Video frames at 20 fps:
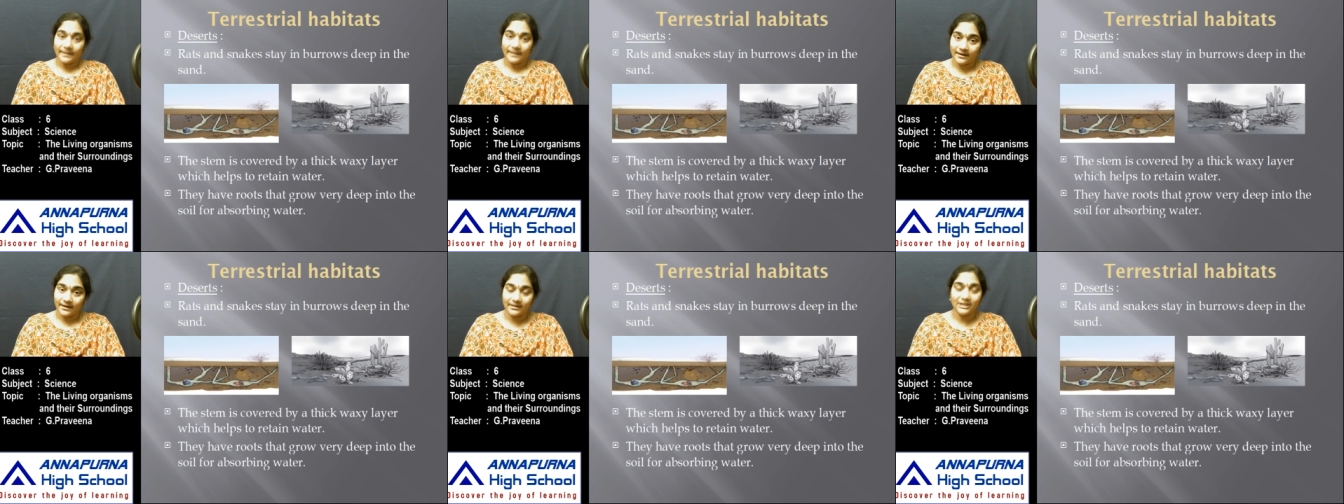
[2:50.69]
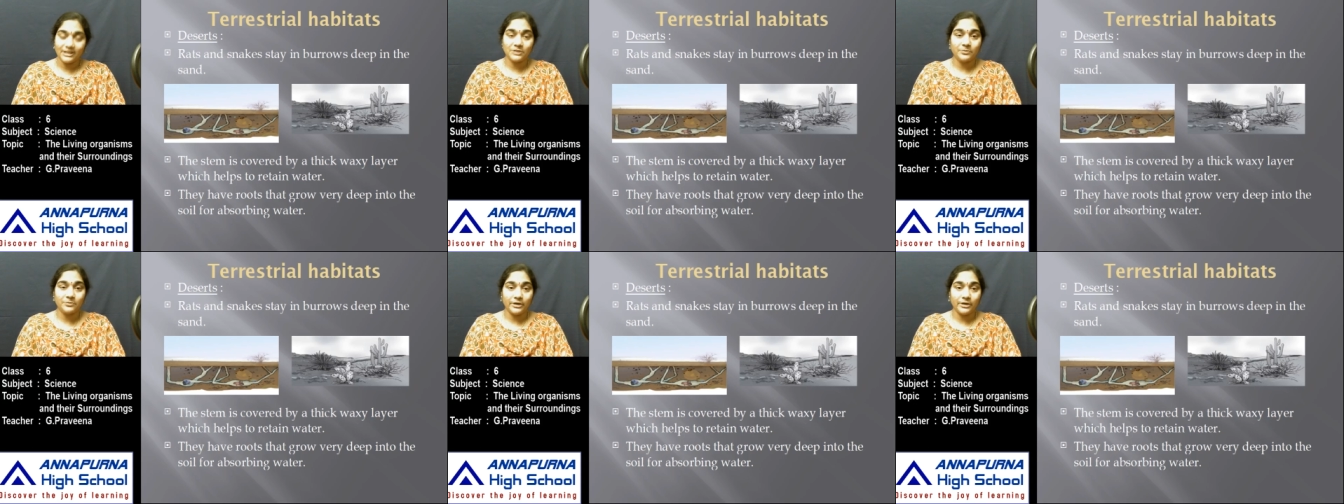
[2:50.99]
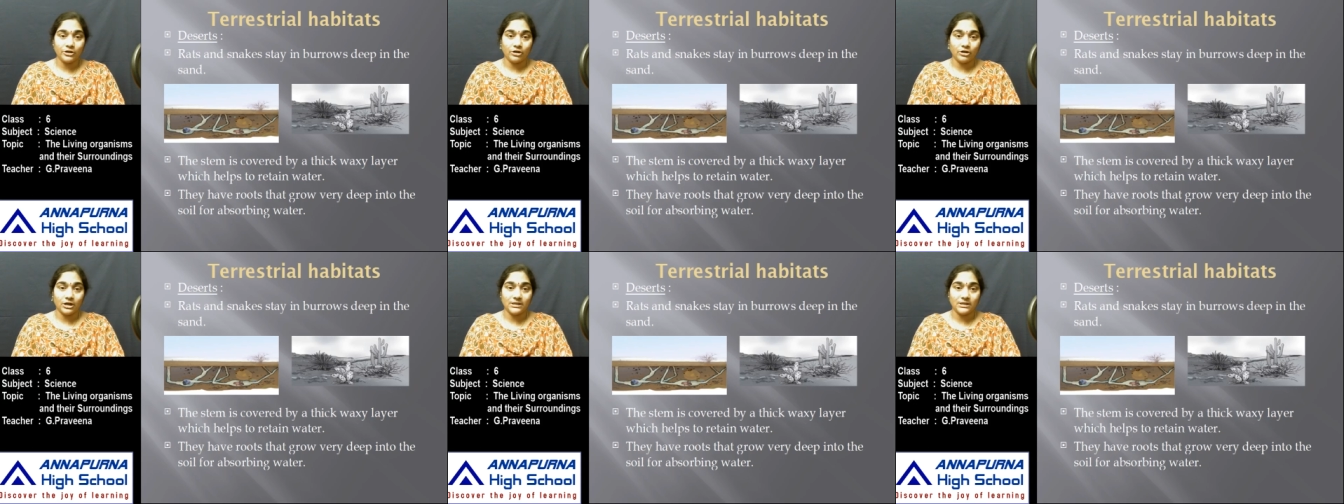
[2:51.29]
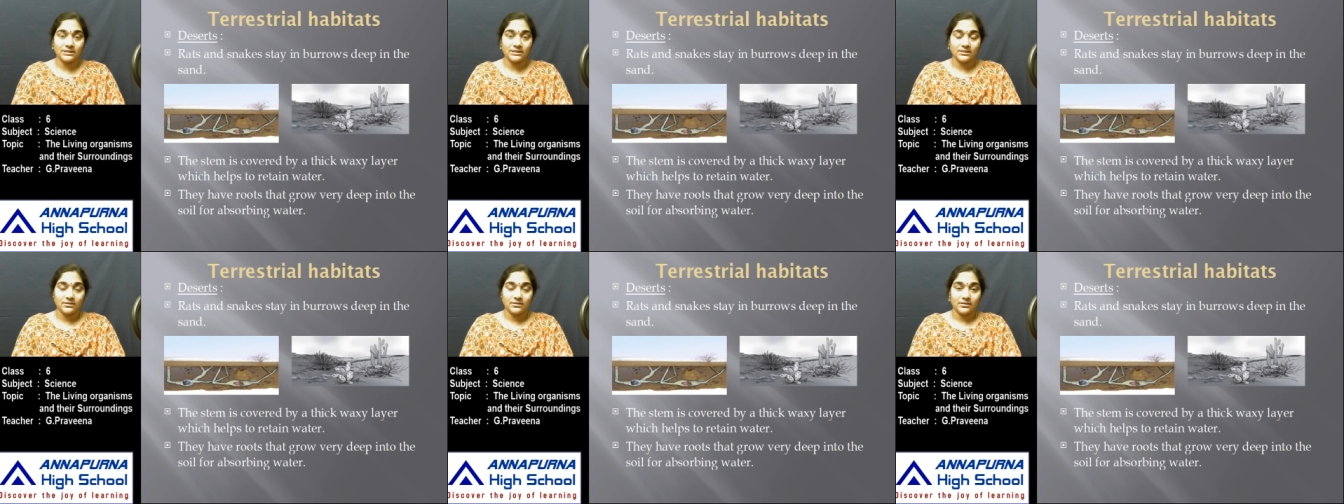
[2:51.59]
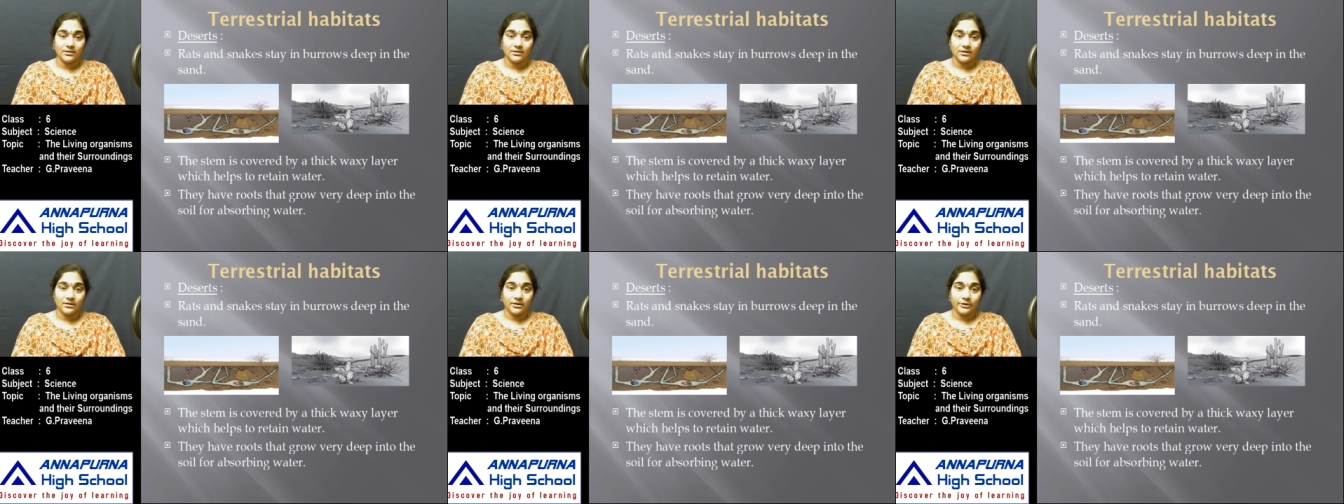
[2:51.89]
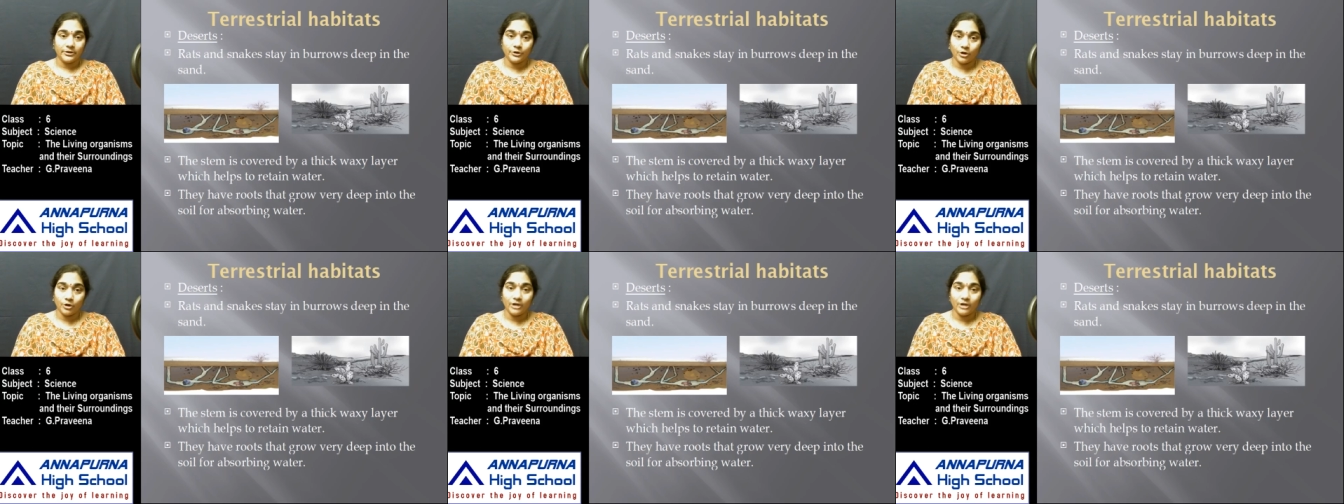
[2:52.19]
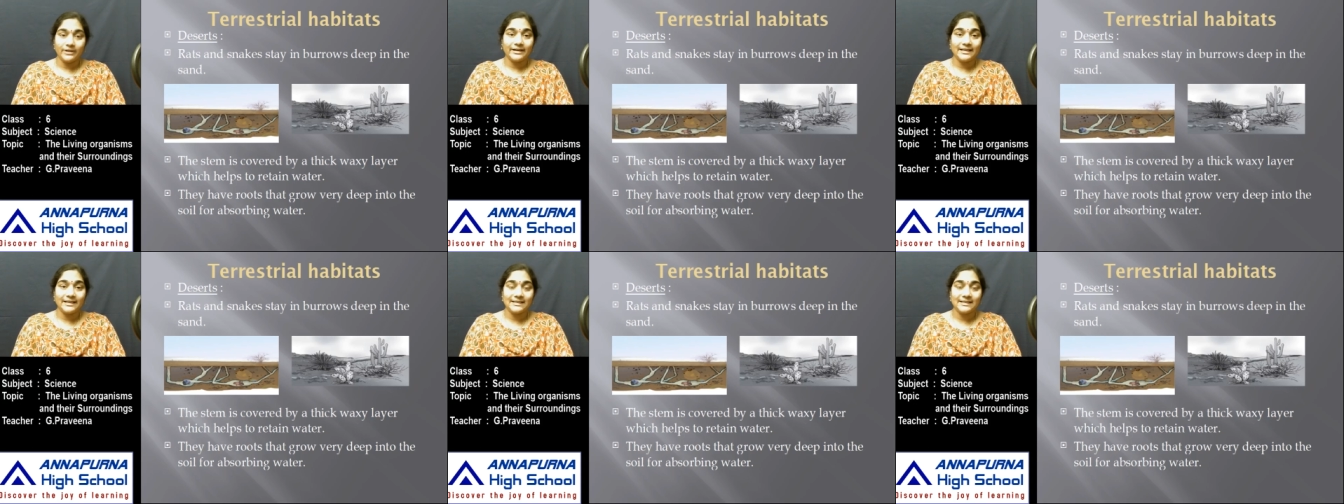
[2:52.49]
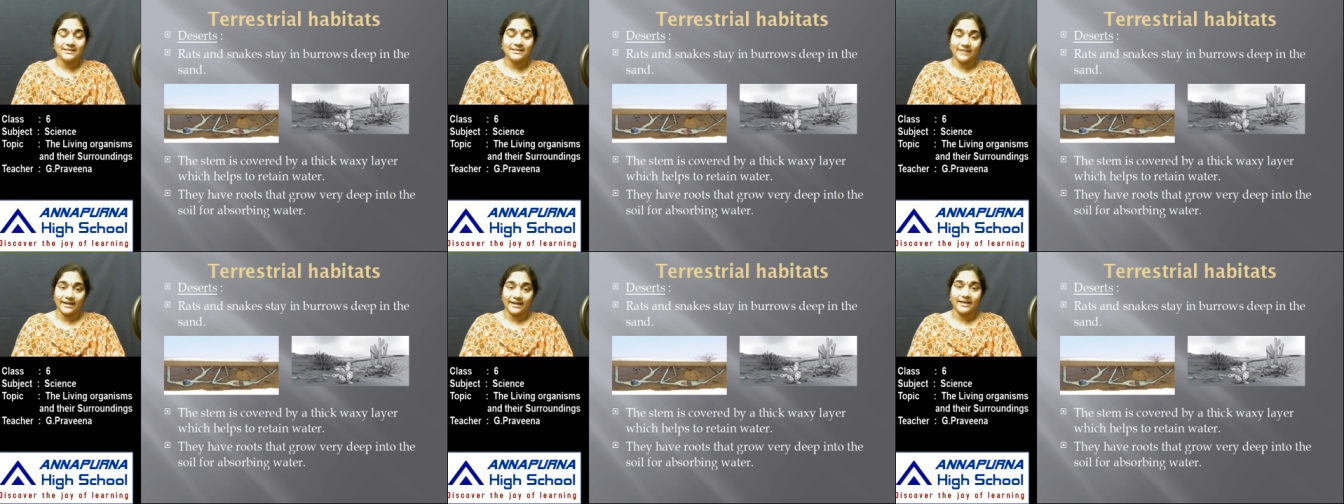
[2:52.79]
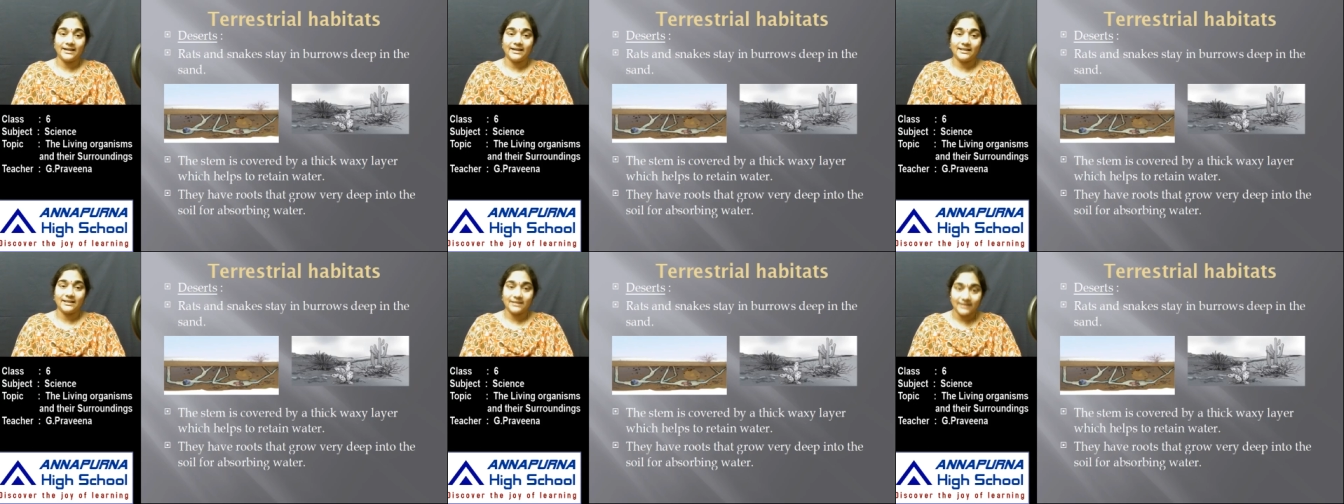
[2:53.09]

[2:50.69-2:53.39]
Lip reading: It is because you already studied